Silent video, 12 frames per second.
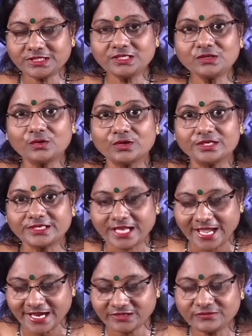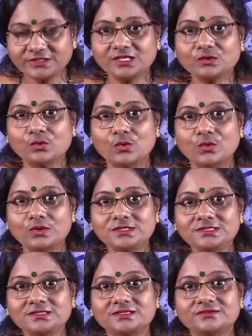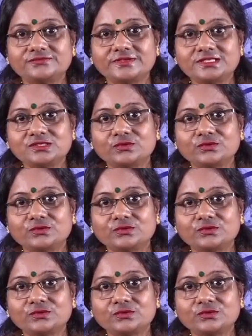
in contact with the cold surface